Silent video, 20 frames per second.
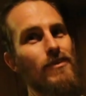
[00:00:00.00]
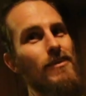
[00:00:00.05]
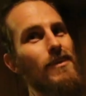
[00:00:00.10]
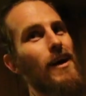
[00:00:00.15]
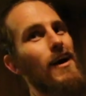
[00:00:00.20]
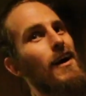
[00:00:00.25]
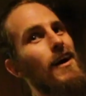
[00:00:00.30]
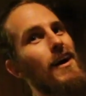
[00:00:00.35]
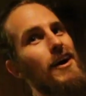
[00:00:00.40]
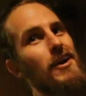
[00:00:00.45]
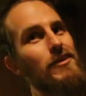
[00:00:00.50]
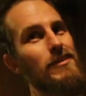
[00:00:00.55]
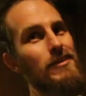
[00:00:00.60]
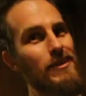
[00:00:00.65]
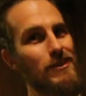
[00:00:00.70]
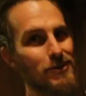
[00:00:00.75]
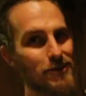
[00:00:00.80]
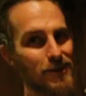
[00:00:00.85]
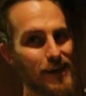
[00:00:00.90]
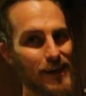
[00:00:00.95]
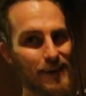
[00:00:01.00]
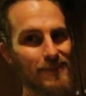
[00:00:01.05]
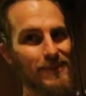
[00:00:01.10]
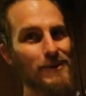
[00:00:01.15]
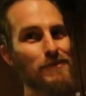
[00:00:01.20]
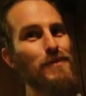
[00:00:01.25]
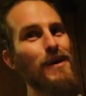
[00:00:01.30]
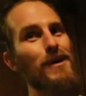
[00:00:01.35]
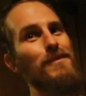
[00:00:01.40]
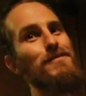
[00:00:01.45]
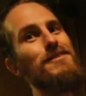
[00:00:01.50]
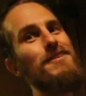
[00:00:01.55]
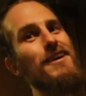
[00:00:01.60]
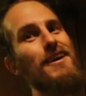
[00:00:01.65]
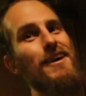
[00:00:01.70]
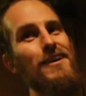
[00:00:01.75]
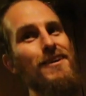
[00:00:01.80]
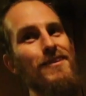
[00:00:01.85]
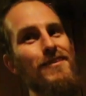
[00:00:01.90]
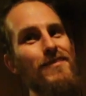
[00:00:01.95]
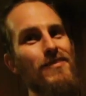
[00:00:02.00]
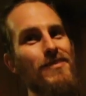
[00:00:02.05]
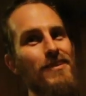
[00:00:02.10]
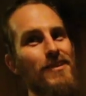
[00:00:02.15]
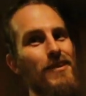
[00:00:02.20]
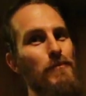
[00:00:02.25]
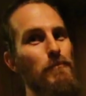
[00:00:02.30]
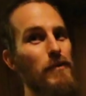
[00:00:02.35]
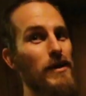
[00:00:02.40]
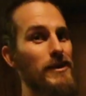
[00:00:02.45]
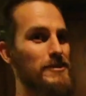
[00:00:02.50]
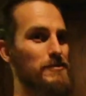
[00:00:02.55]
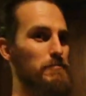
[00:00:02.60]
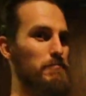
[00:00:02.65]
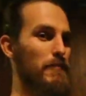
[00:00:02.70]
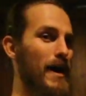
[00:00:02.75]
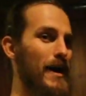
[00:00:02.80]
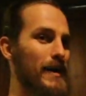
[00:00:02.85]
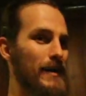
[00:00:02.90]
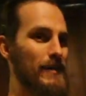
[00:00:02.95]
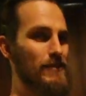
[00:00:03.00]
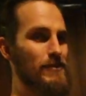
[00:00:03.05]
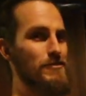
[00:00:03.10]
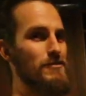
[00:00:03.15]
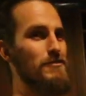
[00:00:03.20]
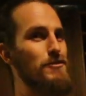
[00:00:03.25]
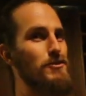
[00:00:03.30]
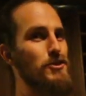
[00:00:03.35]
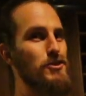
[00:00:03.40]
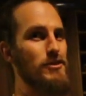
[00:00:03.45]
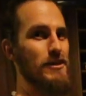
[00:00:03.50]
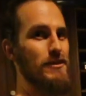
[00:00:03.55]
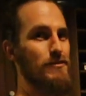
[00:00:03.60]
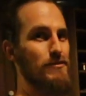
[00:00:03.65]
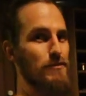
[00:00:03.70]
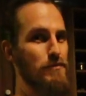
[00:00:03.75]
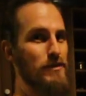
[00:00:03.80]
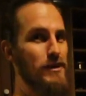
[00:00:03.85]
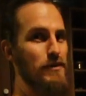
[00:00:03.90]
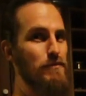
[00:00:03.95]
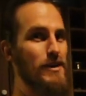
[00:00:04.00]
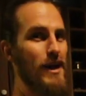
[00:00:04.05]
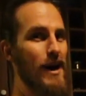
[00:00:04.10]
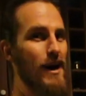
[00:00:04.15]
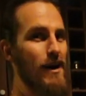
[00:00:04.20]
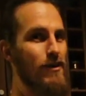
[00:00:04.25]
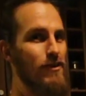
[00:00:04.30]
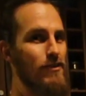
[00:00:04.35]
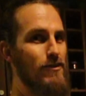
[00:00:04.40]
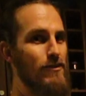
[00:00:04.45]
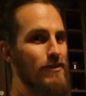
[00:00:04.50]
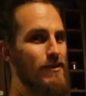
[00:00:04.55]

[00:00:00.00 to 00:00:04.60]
Nah, you eat the little head that pops up. What happens? But it's mining those nutrients from deep down.